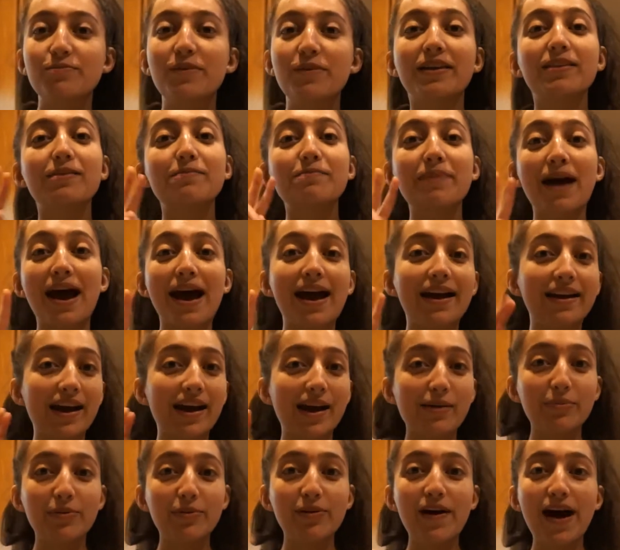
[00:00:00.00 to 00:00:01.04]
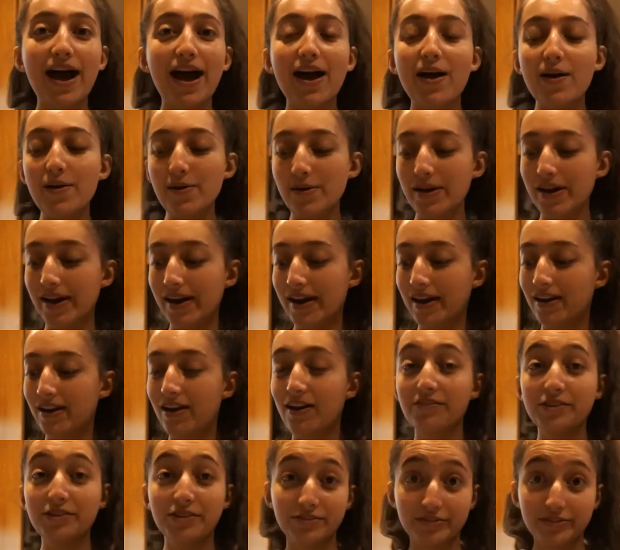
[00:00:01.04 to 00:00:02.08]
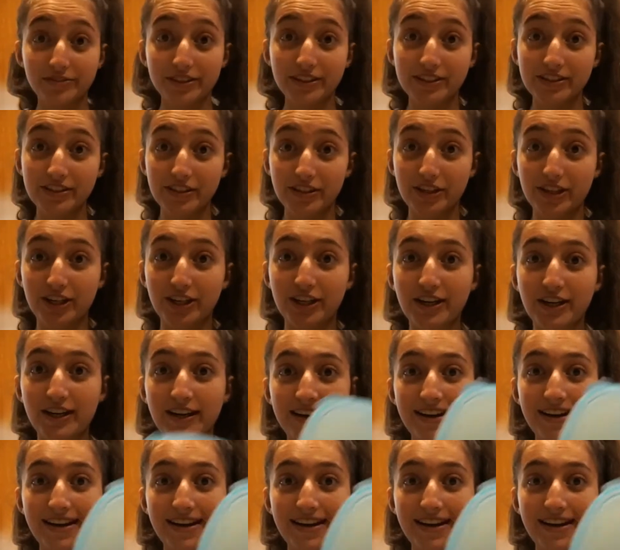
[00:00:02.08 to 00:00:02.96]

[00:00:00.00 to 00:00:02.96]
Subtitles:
and the pineapple out of the freezer.